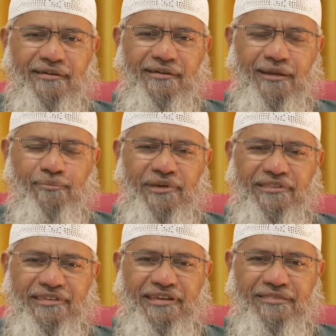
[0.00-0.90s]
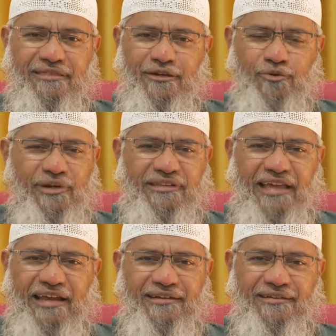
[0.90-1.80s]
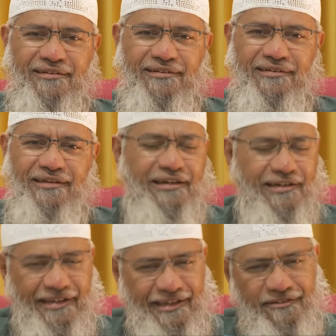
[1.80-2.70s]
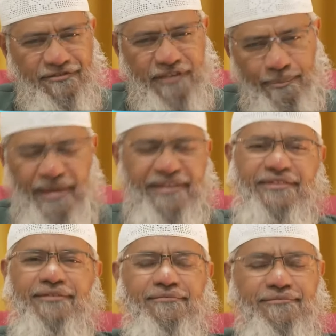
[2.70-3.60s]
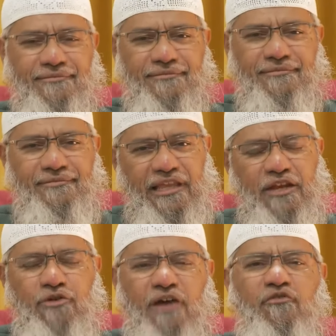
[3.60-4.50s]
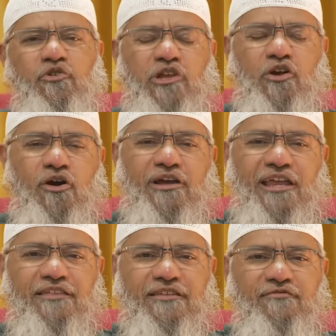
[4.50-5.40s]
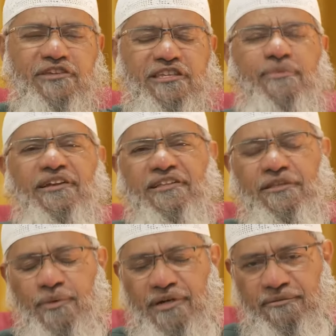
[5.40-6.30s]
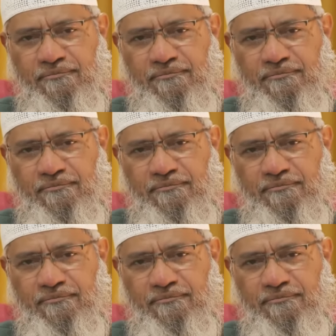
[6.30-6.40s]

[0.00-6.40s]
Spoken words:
Number three, see to it that it is the best. Then you have a unique organization which is the best in the world.